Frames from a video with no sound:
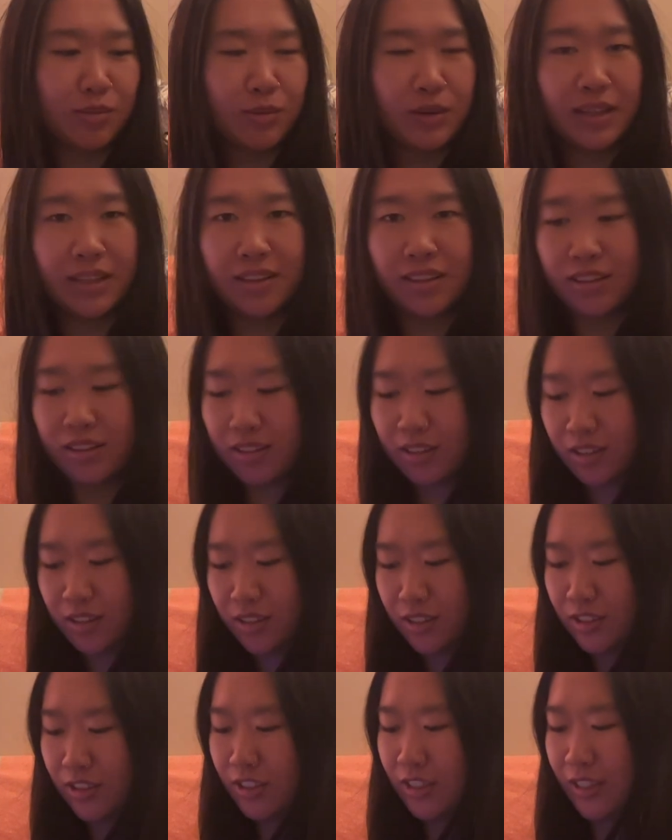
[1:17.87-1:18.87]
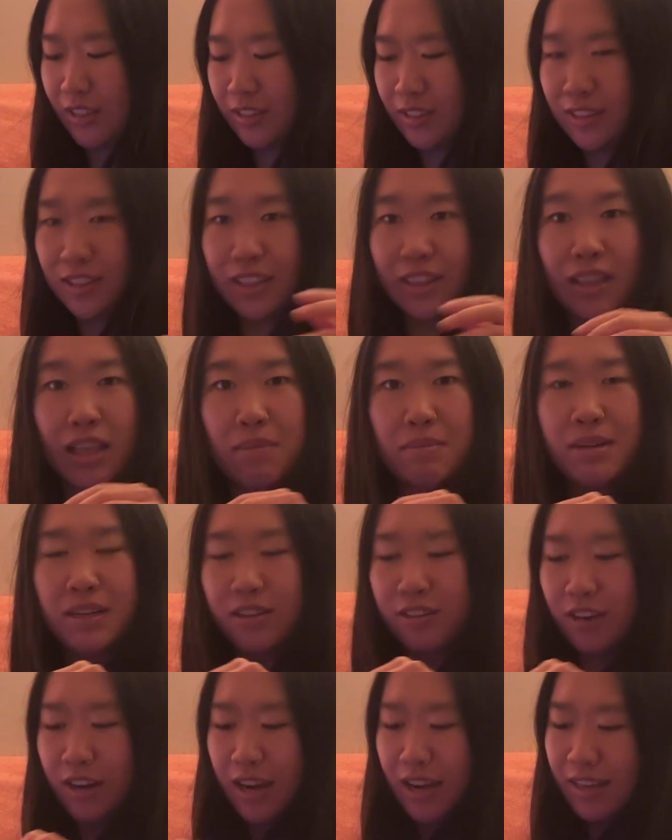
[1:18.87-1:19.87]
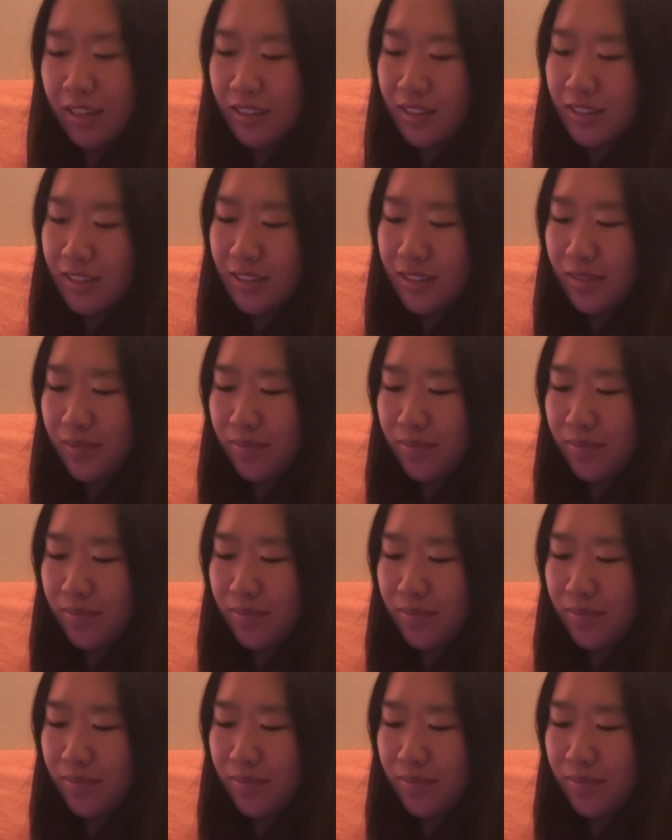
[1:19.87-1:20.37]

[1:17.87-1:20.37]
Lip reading: with just the lemongrass.